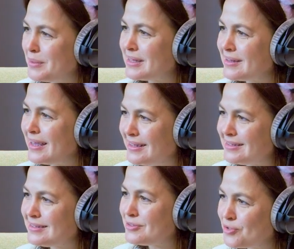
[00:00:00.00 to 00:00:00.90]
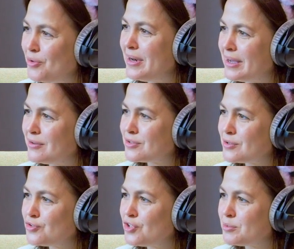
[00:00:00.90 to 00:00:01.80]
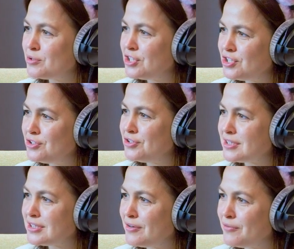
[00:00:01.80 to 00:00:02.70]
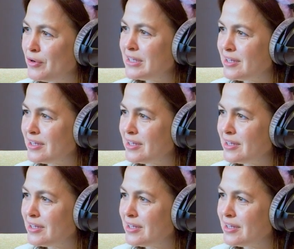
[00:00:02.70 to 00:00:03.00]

with kids, surely, on school trips, or did you just avoid